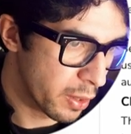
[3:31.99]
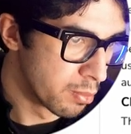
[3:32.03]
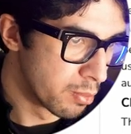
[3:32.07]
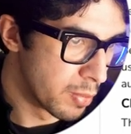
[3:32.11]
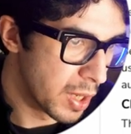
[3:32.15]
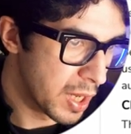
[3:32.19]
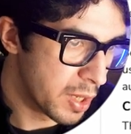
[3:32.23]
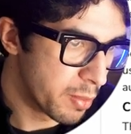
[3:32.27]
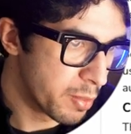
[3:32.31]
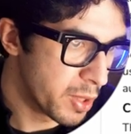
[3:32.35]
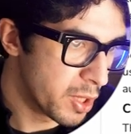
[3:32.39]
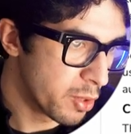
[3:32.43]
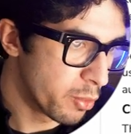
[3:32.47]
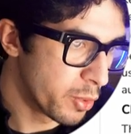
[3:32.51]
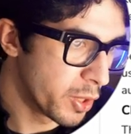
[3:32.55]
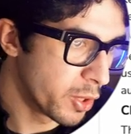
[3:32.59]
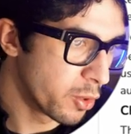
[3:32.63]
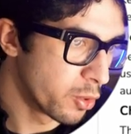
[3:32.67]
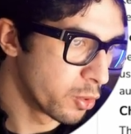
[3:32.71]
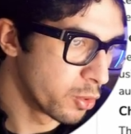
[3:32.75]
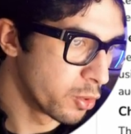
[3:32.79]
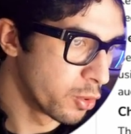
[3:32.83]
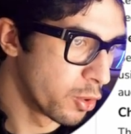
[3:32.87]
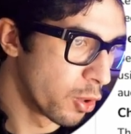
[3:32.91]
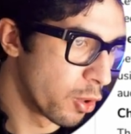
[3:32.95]
Maybe we
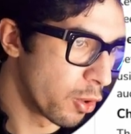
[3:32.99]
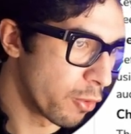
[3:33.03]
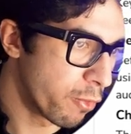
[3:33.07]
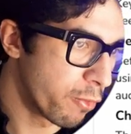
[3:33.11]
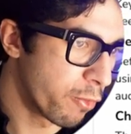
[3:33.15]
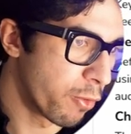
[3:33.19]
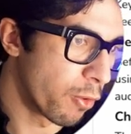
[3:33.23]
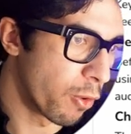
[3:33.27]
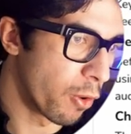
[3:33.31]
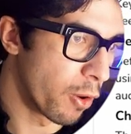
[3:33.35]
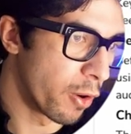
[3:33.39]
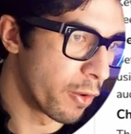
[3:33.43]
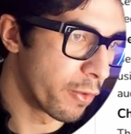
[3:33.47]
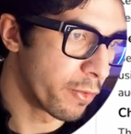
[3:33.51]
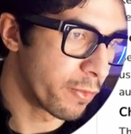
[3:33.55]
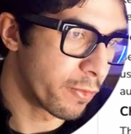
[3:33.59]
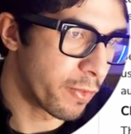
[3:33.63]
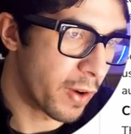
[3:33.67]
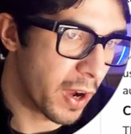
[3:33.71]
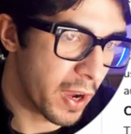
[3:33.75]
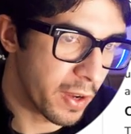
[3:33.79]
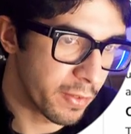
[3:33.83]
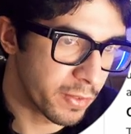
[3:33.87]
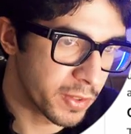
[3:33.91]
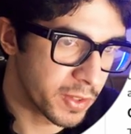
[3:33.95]
could go for
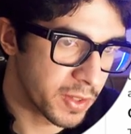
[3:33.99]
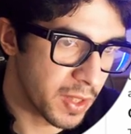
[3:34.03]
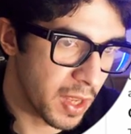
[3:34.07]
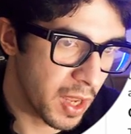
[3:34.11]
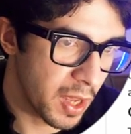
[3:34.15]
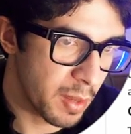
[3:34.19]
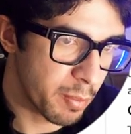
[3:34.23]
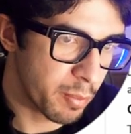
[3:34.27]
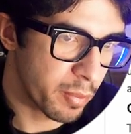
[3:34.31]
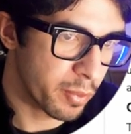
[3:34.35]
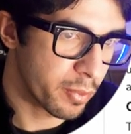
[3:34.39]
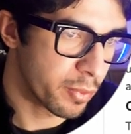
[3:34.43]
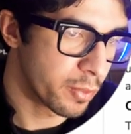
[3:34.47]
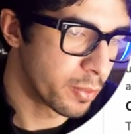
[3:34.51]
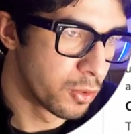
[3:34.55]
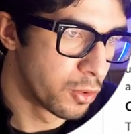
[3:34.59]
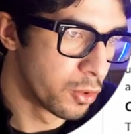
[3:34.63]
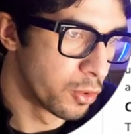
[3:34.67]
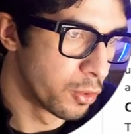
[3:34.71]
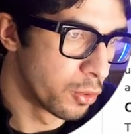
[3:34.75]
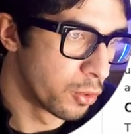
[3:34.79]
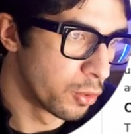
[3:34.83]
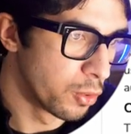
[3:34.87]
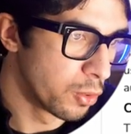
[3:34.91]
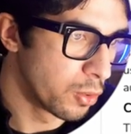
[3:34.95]
5 steps
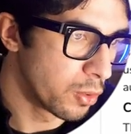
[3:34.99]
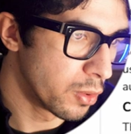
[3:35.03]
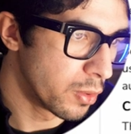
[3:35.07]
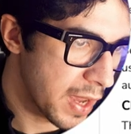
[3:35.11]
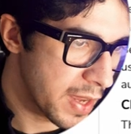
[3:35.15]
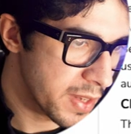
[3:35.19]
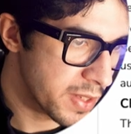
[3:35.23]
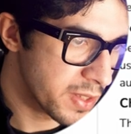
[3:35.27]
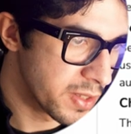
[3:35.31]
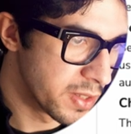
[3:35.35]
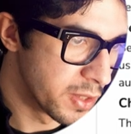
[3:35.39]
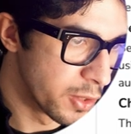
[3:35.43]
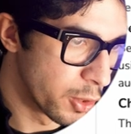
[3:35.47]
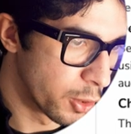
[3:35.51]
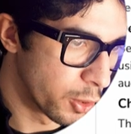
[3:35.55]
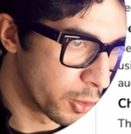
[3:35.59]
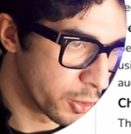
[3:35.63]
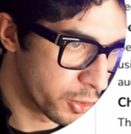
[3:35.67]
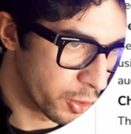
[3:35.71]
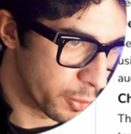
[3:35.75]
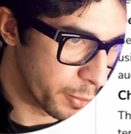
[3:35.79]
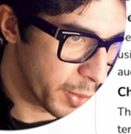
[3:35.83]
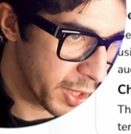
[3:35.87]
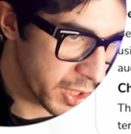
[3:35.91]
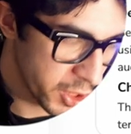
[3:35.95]
to SEO
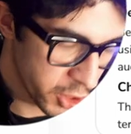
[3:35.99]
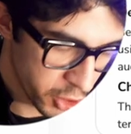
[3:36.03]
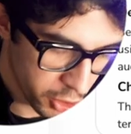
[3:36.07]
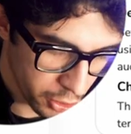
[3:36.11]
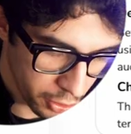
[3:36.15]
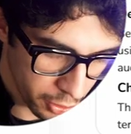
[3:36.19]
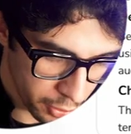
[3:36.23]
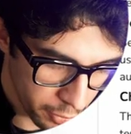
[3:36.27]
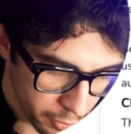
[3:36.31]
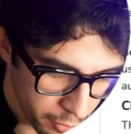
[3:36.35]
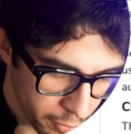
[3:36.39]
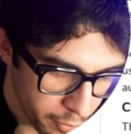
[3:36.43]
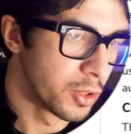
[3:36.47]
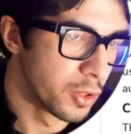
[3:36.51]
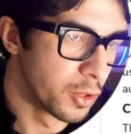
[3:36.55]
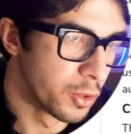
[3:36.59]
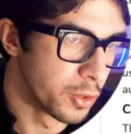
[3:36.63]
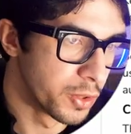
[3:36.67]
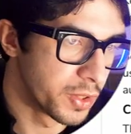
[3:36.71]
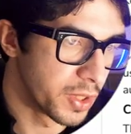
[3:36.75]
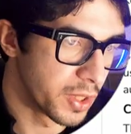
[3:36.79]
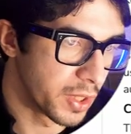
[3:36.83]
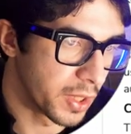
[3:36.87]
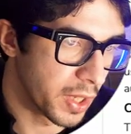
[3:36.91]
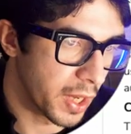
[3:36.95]
automation
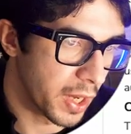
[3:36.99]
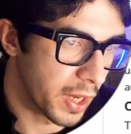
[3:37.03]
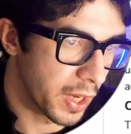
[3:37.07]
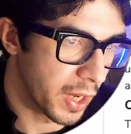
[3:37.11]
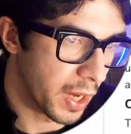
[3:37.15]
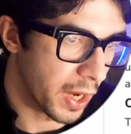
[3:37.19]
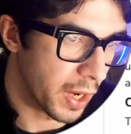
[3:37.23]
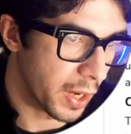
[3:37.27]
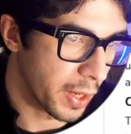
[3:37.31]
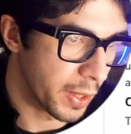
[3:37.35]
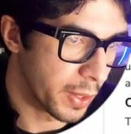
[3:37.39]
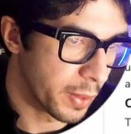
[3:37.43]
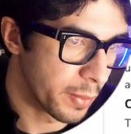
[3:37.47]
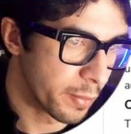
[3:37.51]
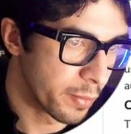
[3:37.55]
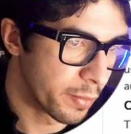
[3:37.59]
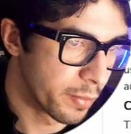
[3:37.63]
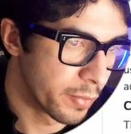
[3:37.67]
using AI.